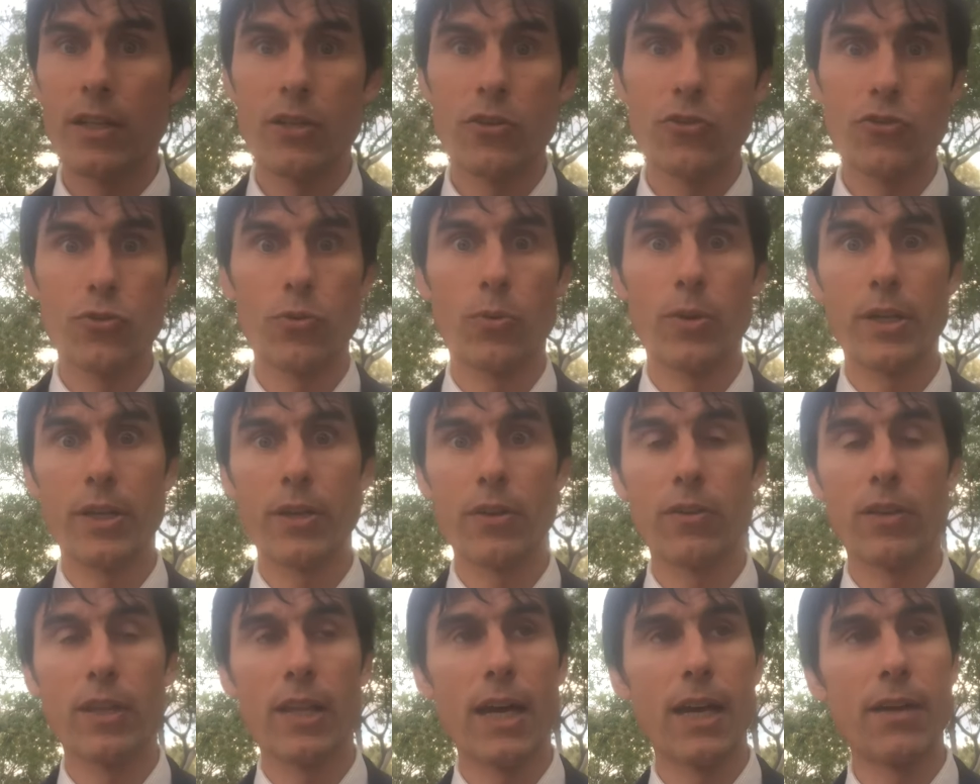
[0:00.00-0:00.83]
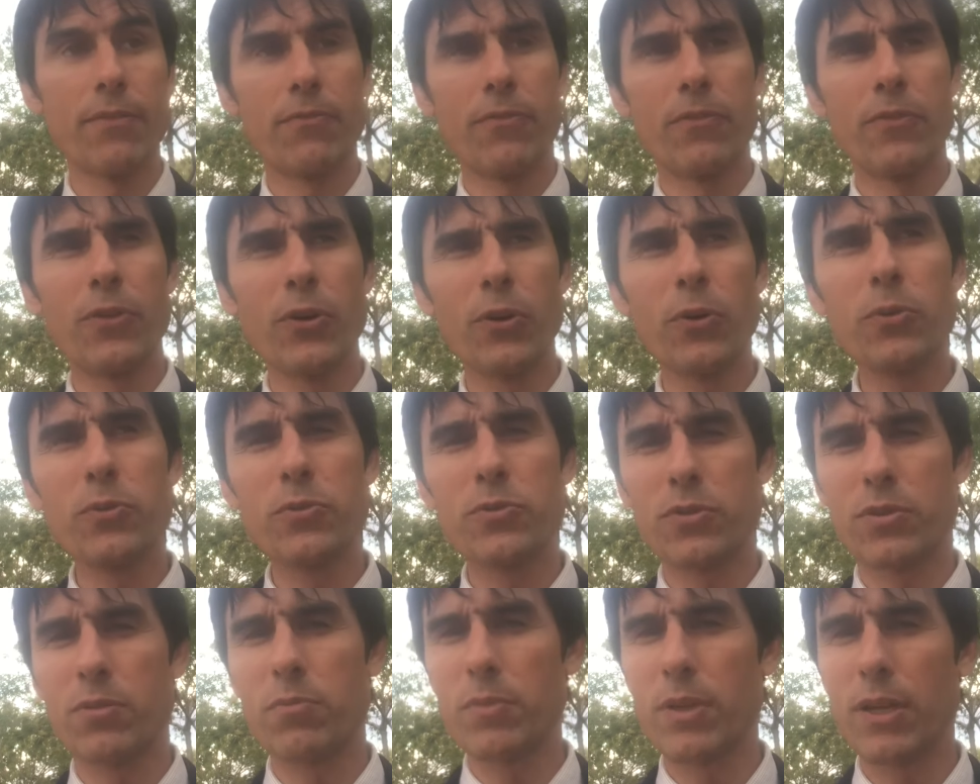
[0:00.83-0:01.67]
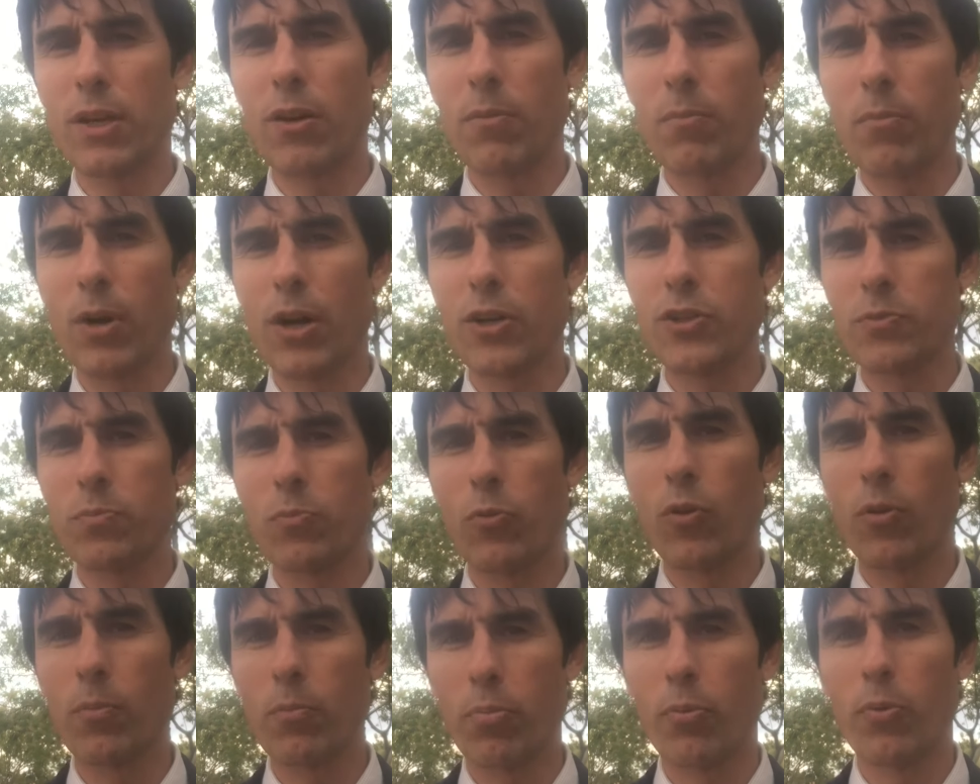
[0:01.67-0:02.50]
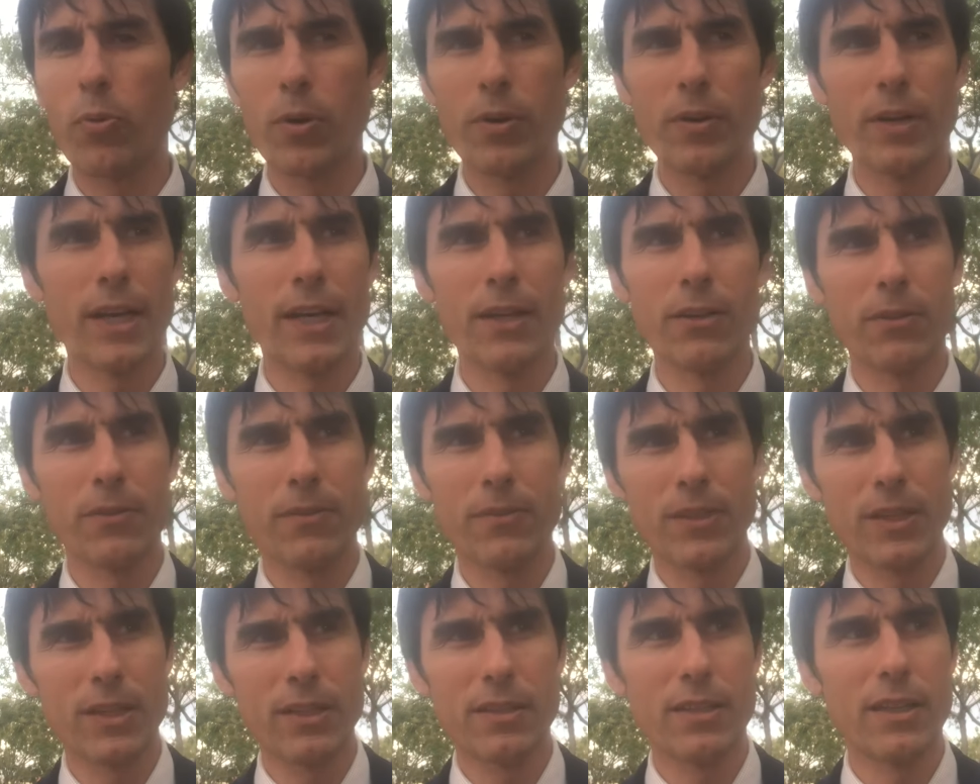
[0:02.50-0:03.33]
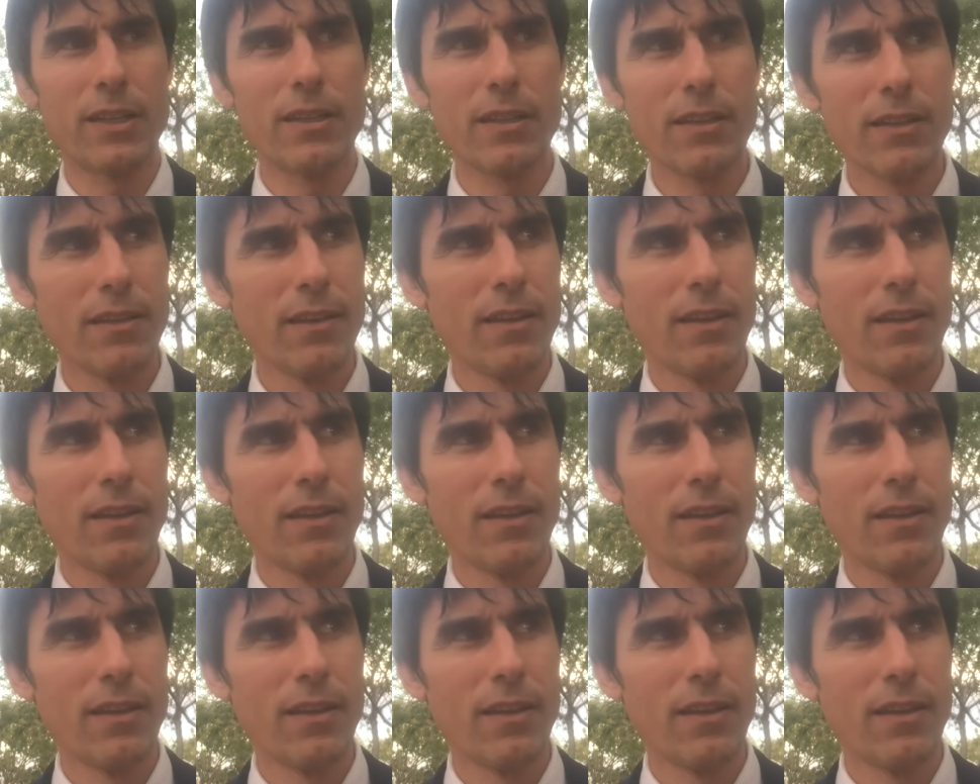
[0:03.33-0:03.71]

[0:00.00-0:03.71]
enjoying your life, those to me are much more important. I don't think that,